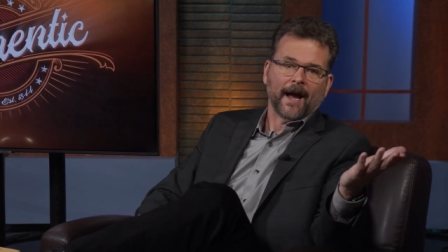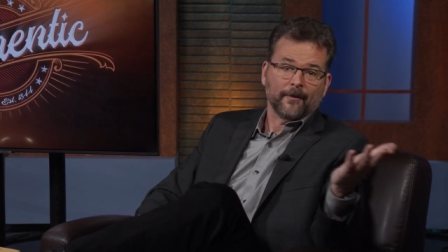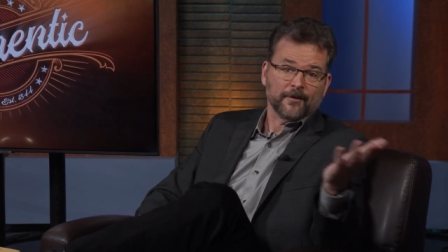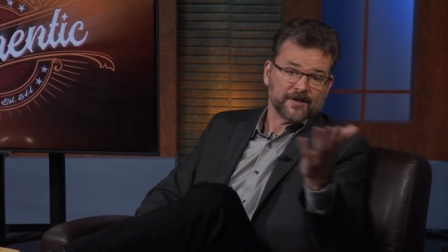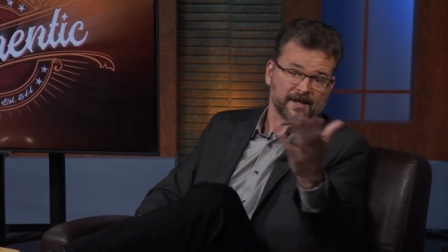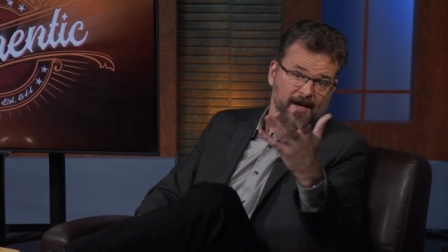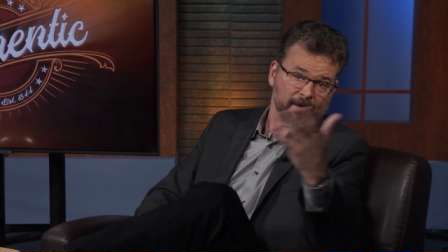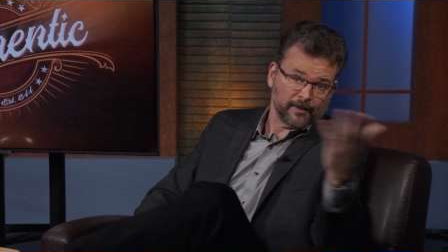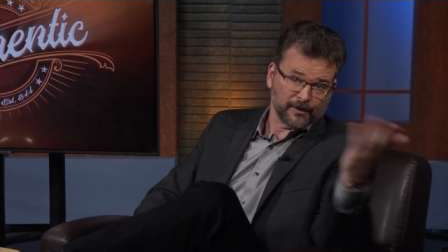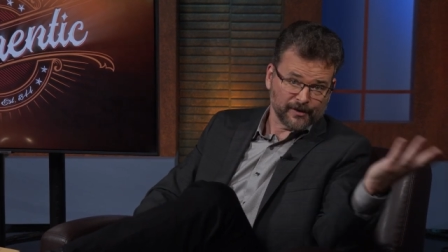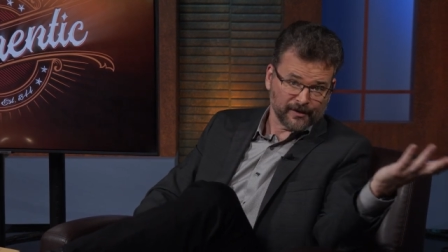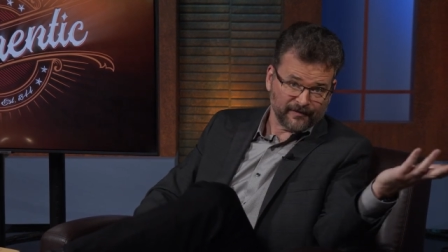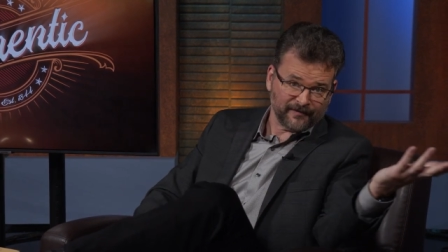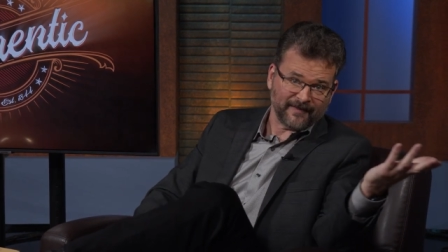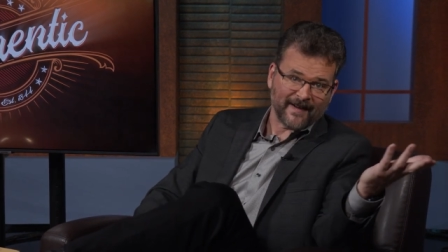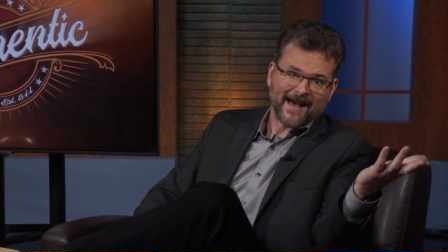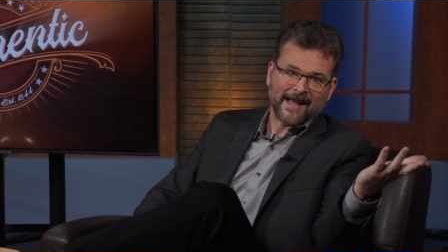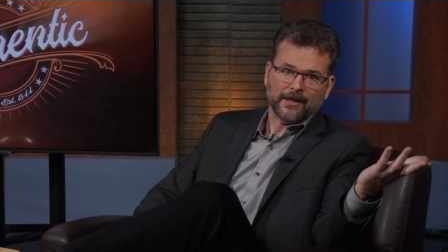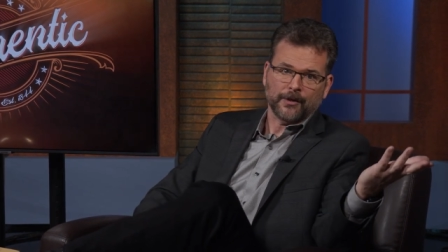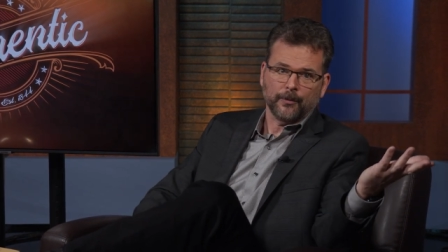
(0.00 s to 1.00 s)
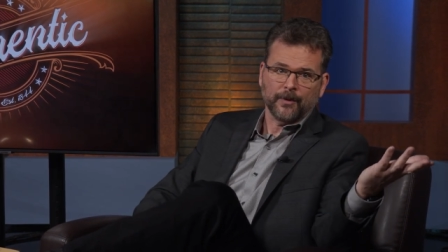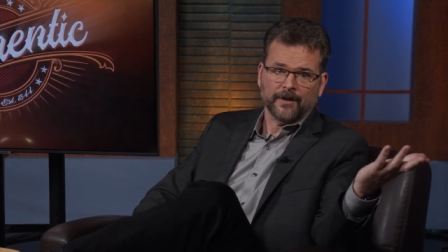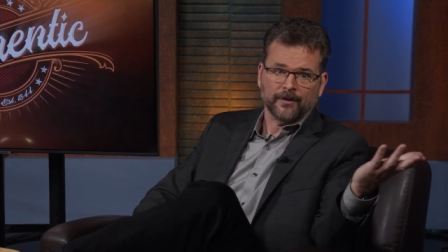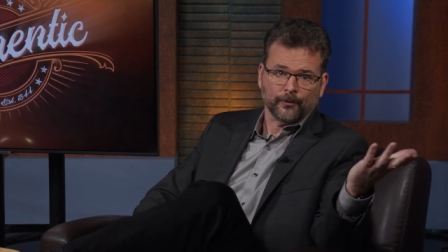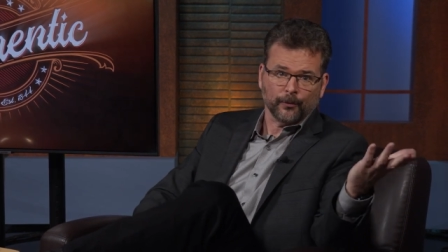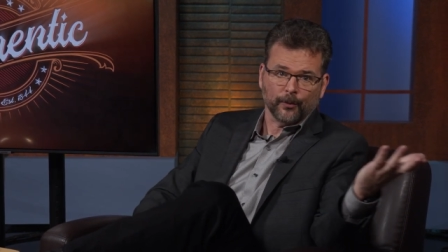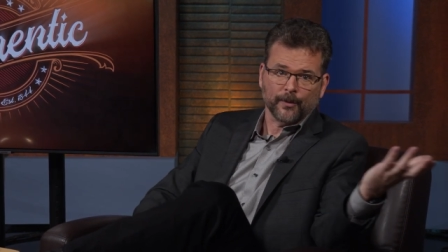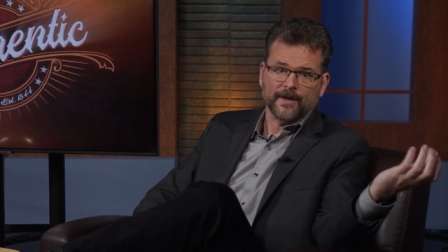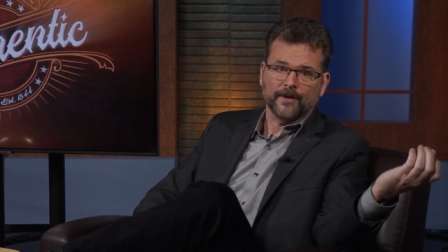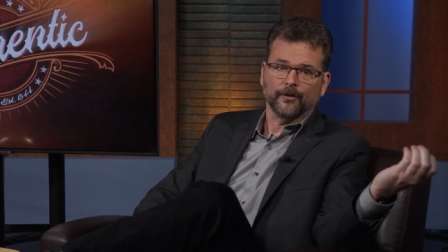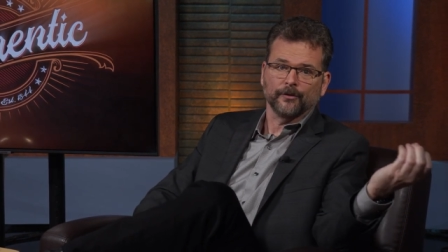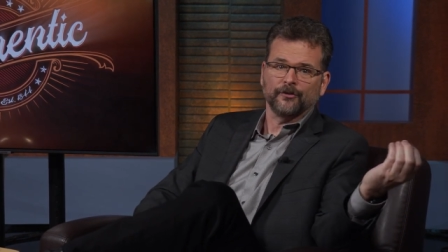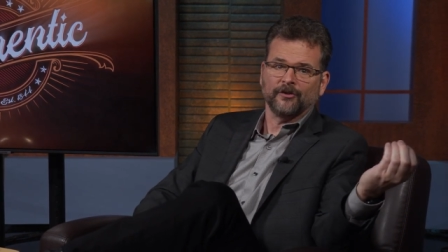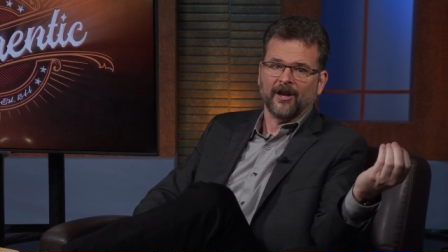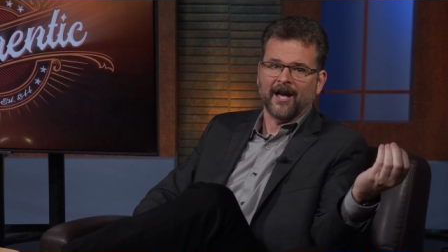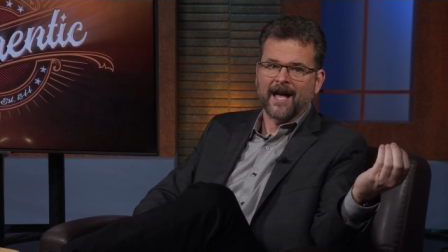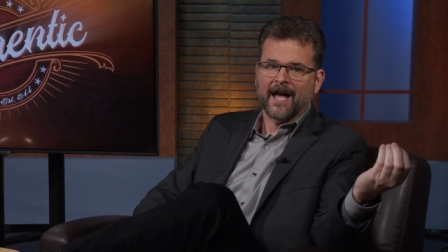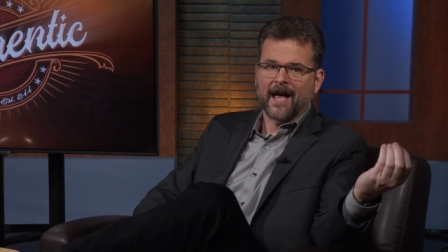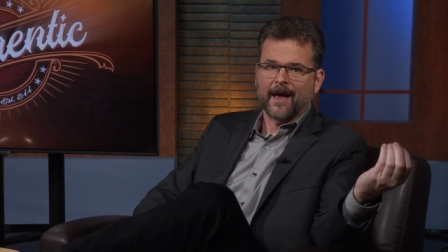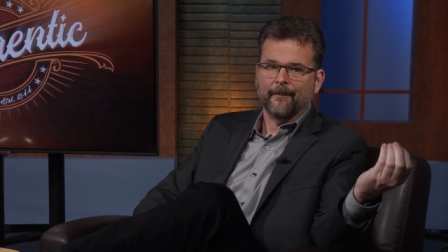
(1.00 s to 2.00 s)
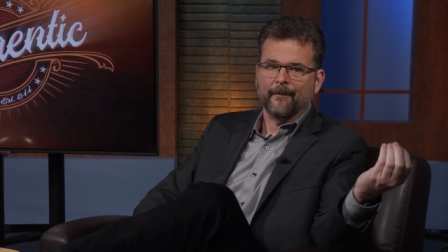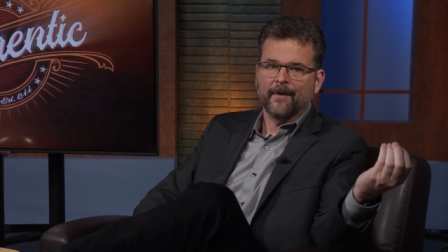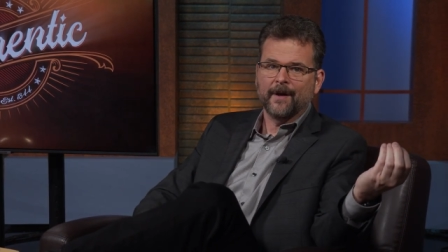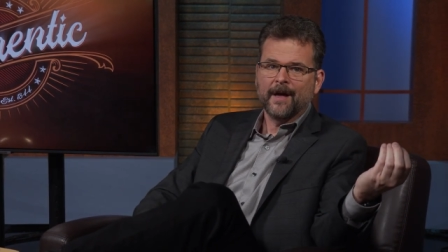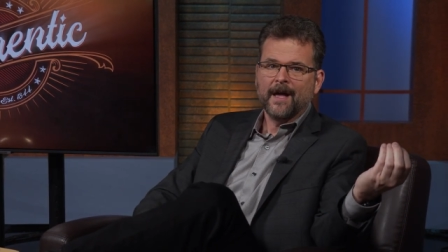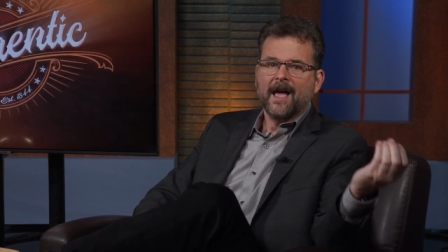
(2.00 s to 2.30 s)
I was able to follow it in real time.